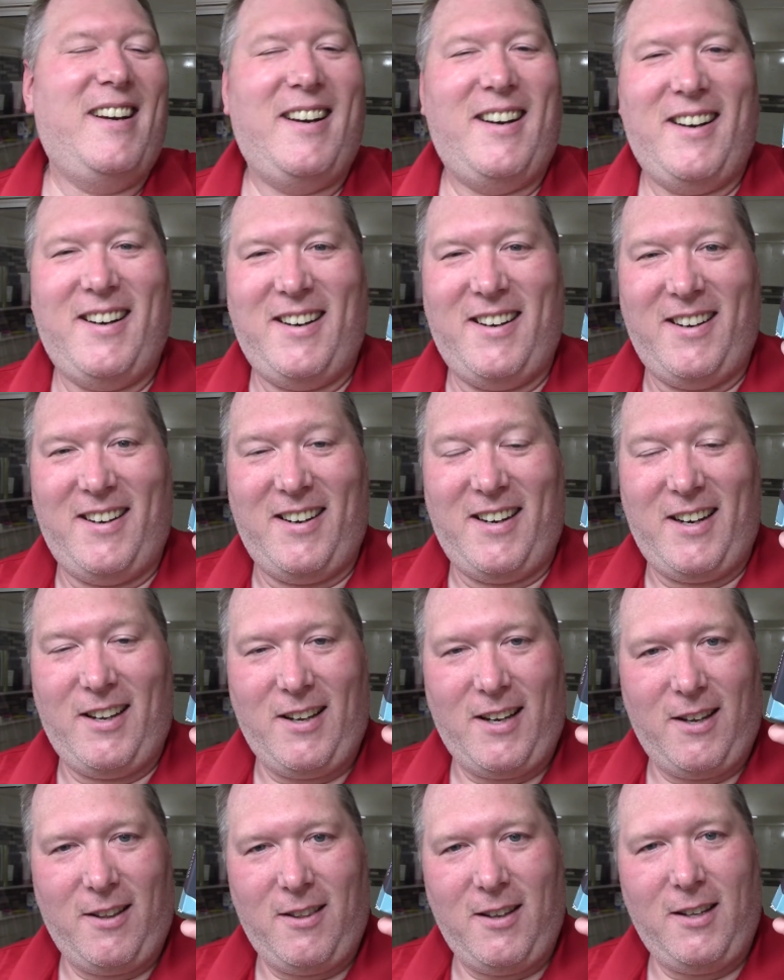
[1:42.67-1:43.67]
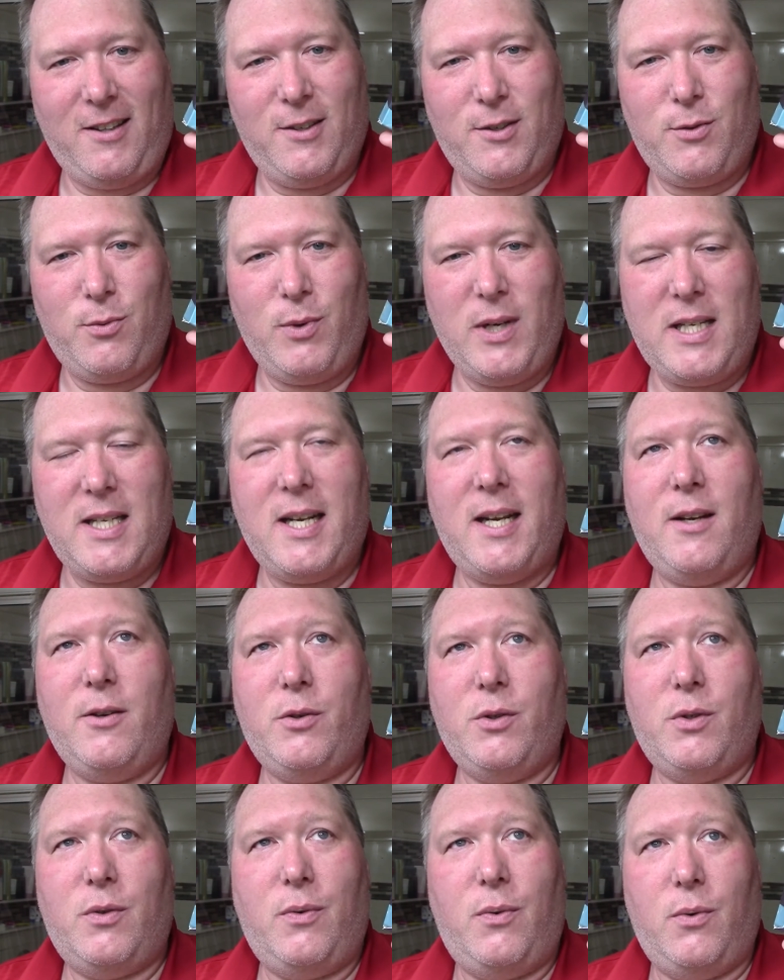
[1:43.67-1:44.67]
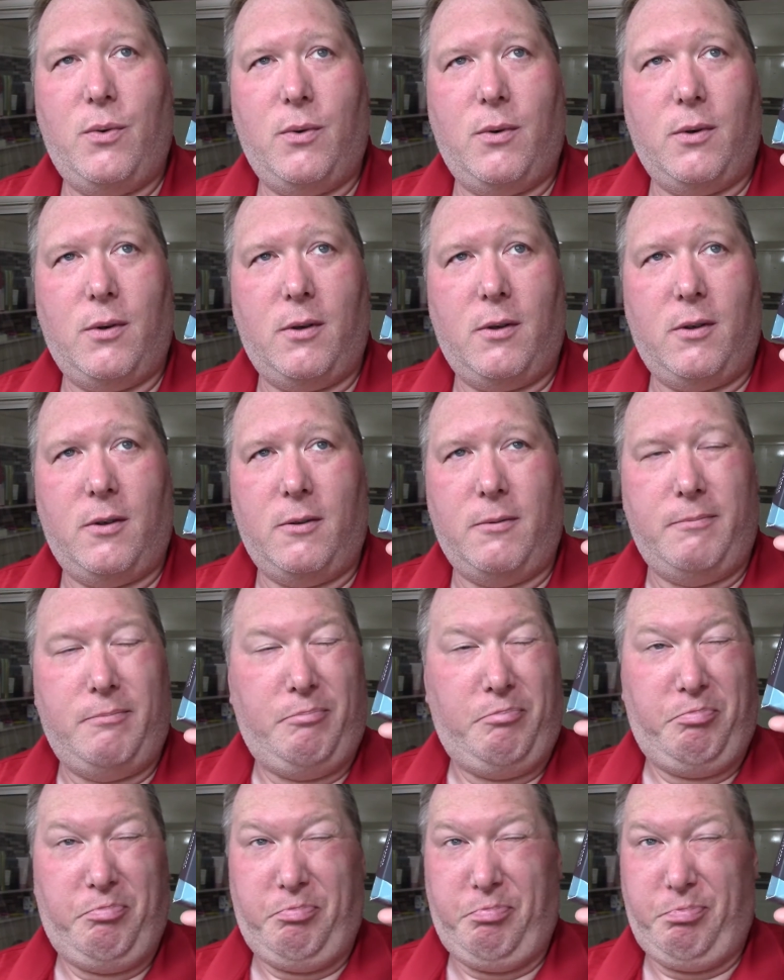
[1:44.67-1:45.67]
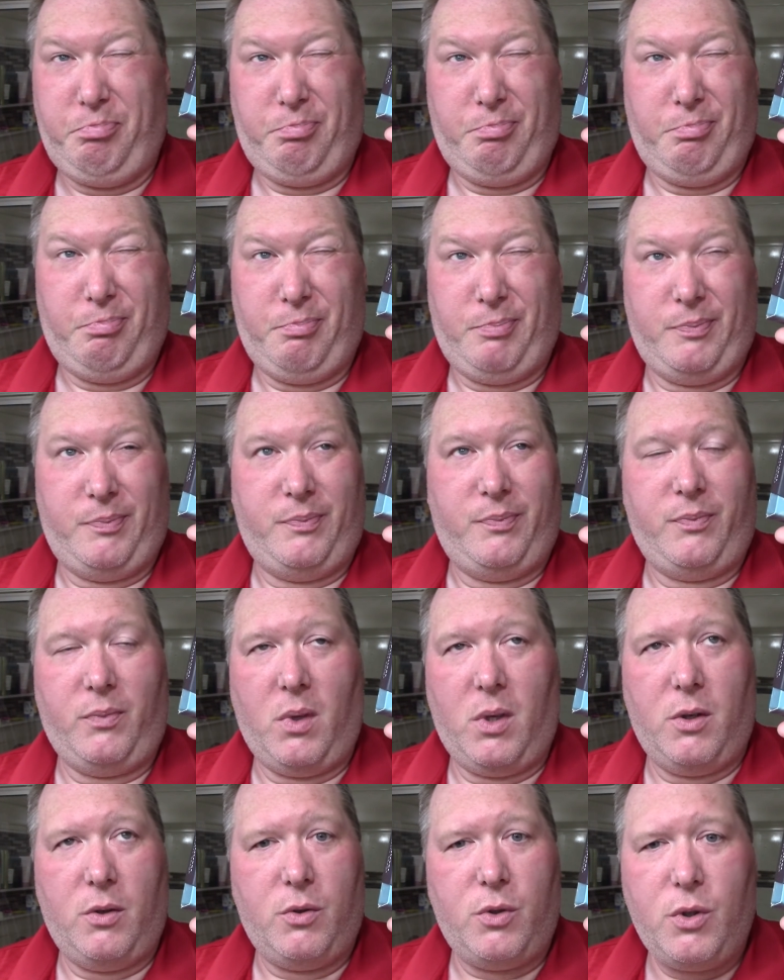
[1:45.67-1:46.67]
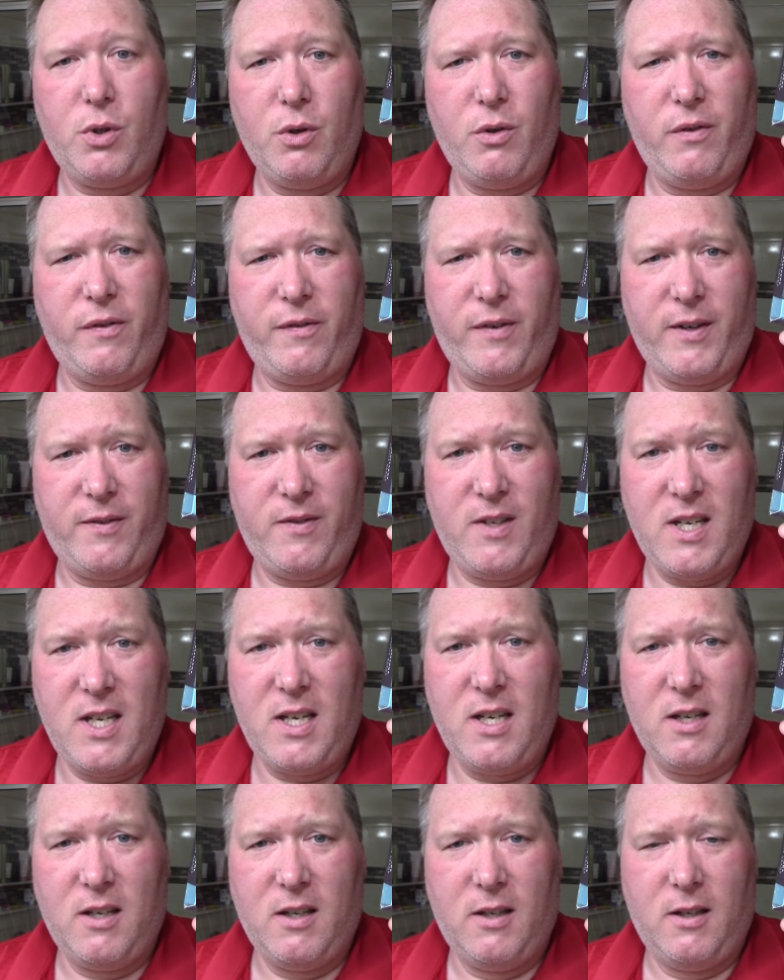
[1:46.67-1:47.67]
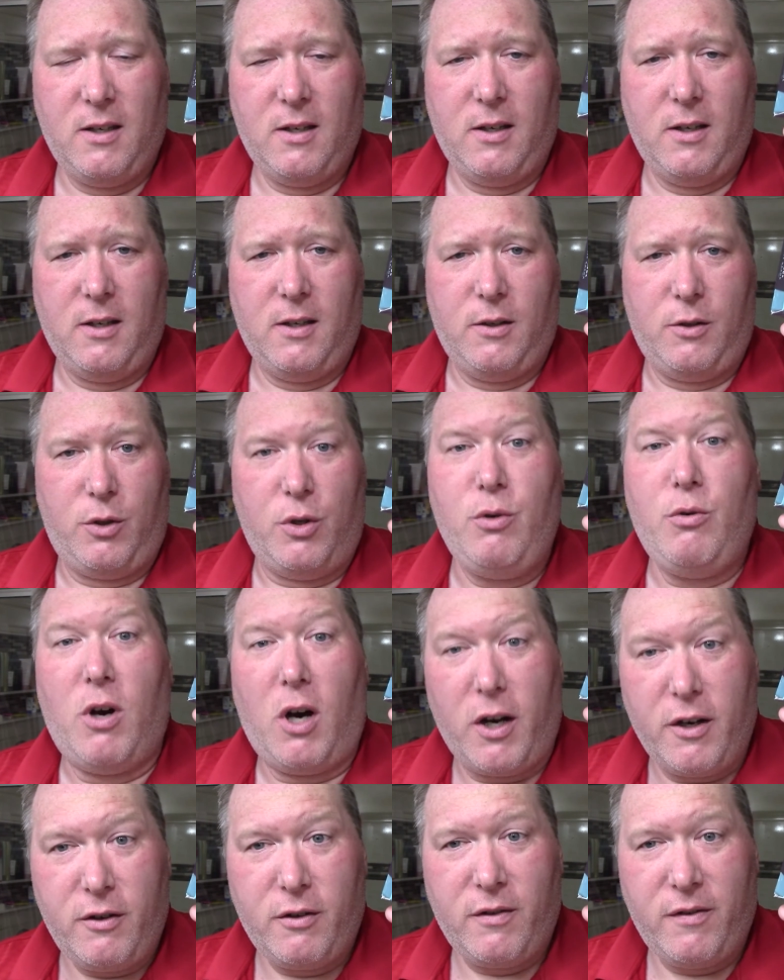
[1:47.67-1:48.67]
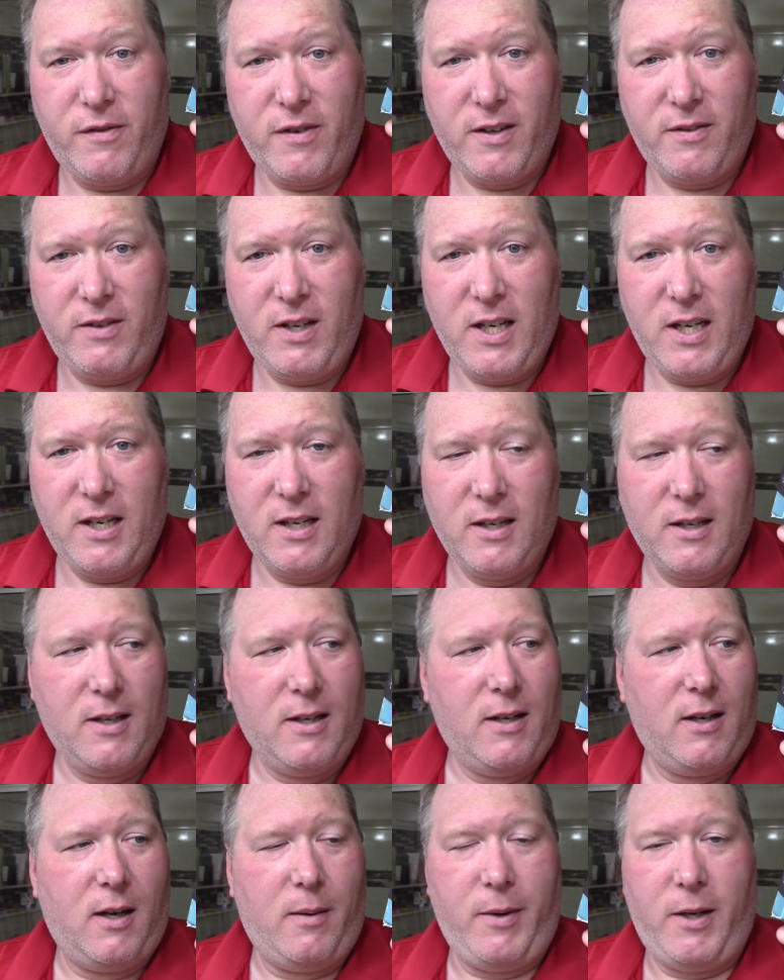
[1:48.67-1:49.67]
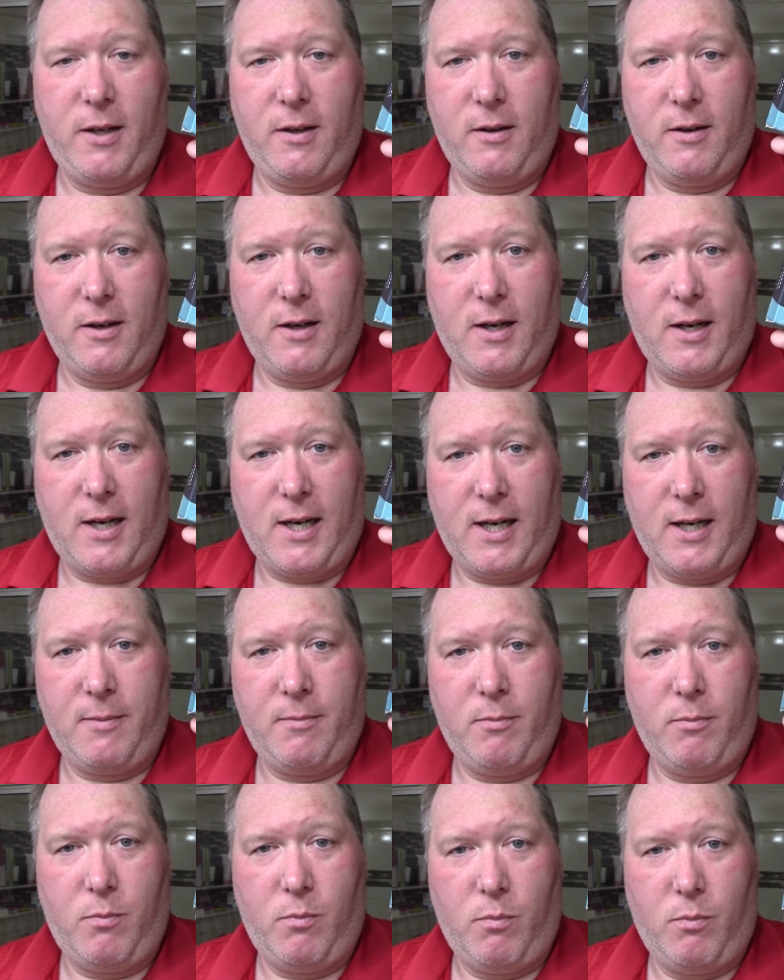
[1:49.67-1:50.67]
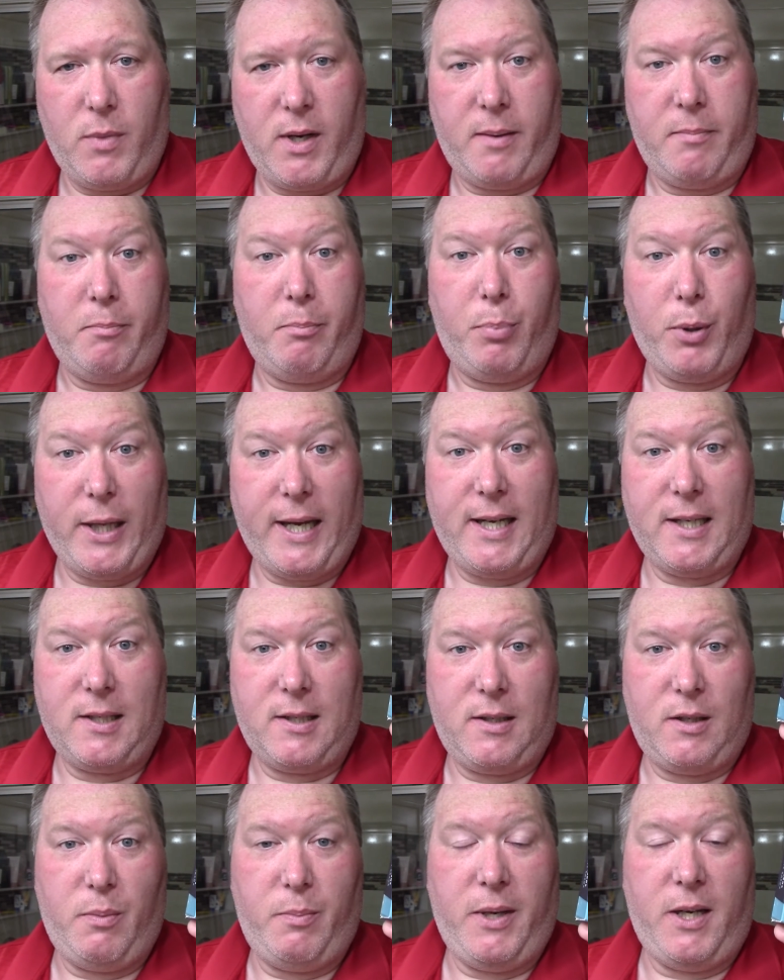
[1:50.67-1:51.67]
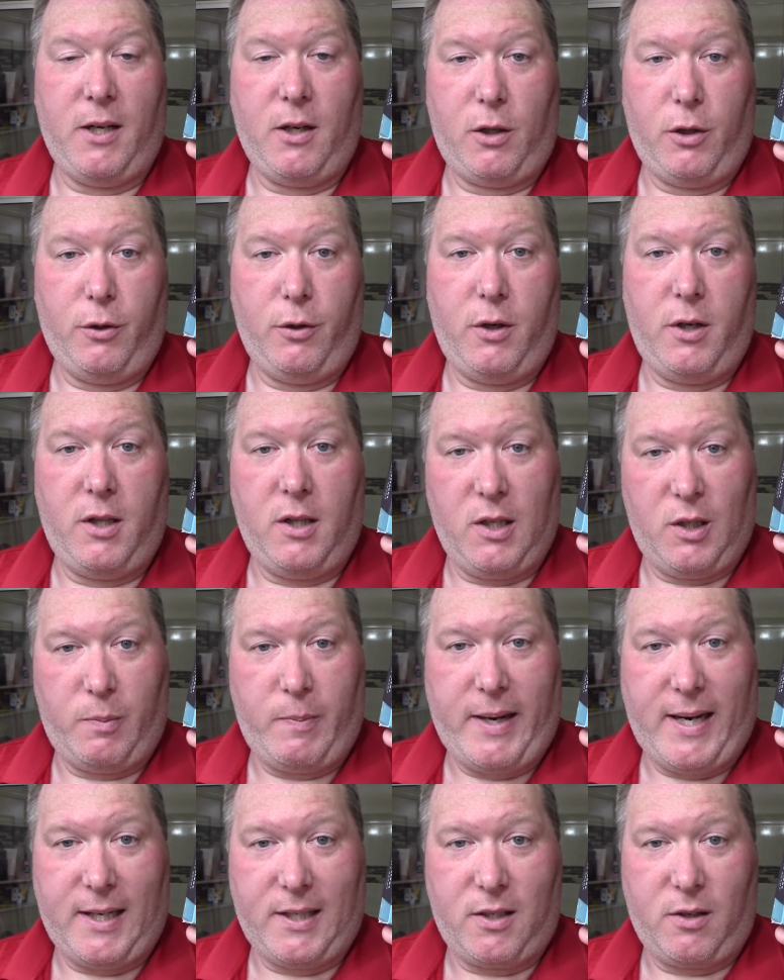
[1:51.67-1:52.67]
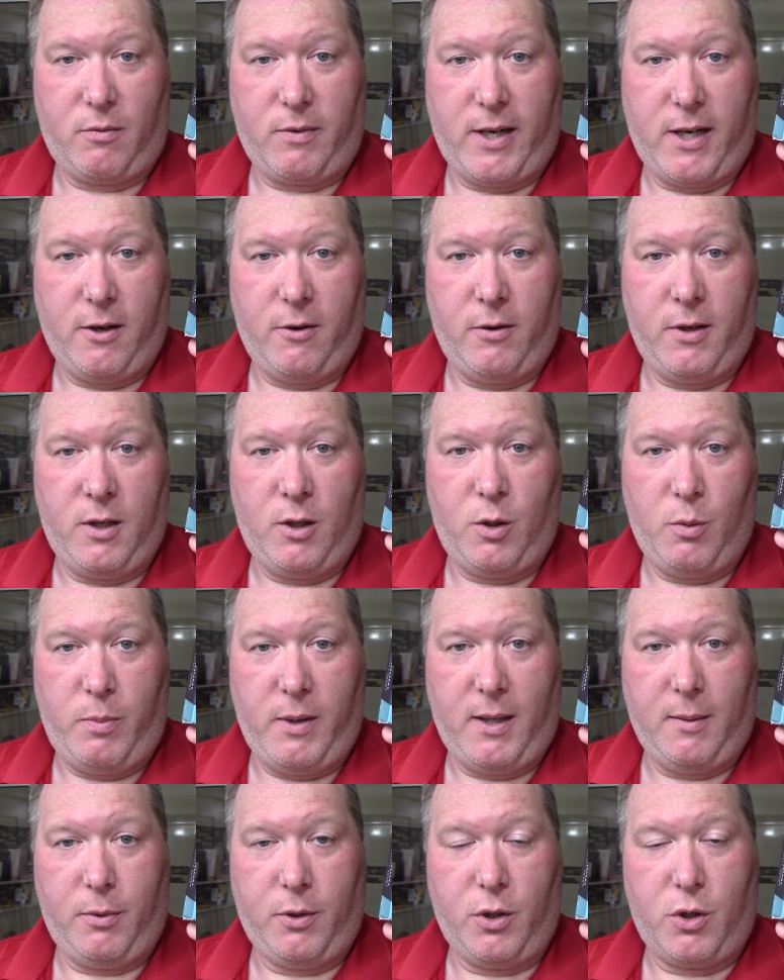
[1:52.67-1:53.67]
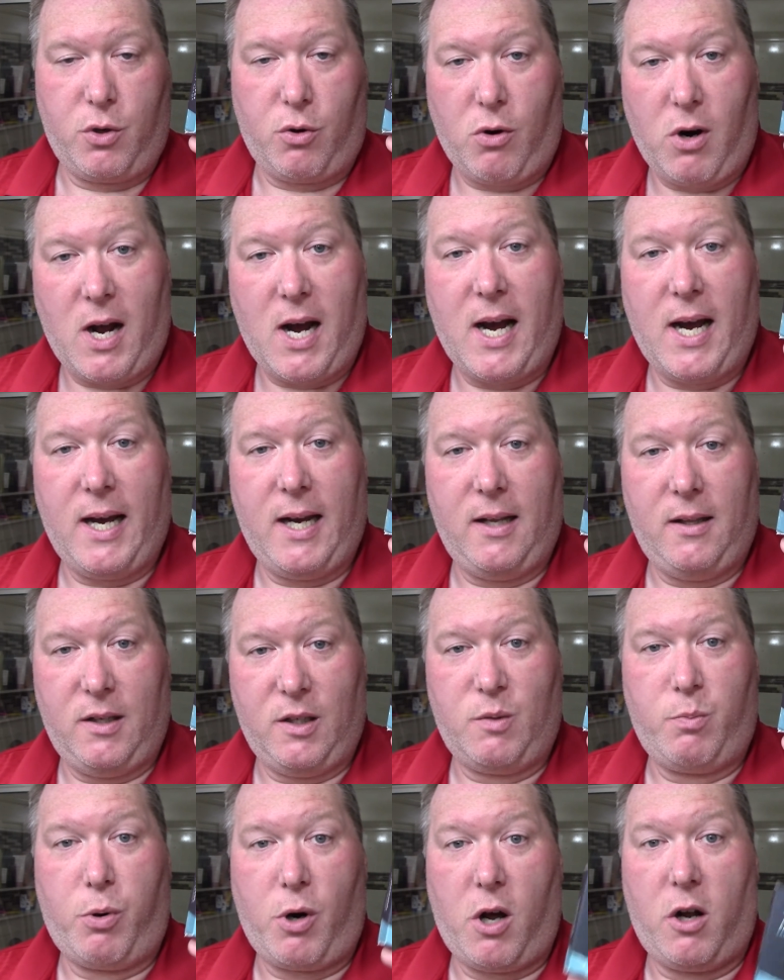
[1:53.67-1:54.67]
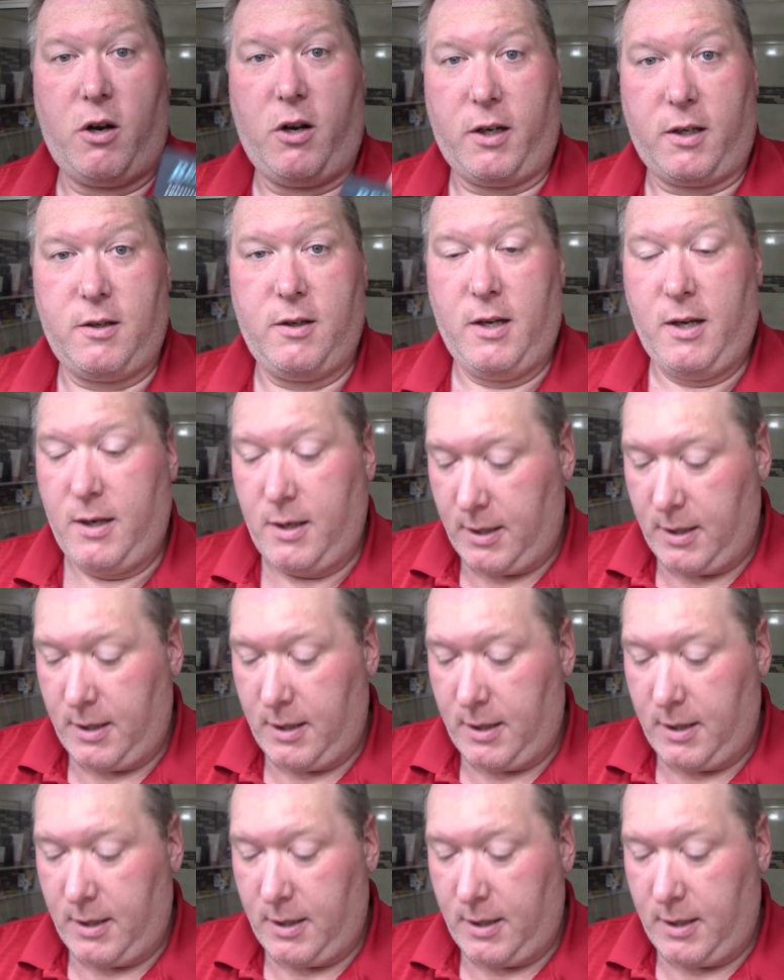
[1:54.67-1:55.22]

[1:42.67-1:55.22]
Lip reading: I think this retails for $250, $250. I mean, I'm blessed to be included in this pass around and to be able to try this product.